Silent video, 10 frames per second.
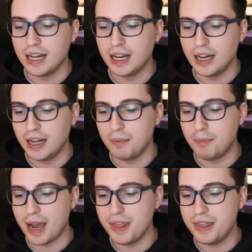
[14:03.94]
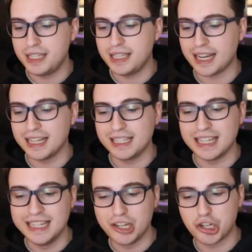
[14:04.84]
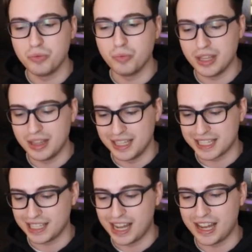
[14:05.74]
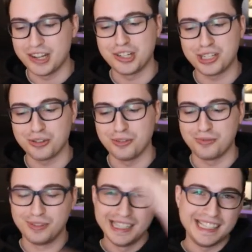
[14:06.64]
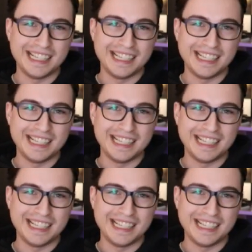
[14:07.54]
by the second condition within this large sort of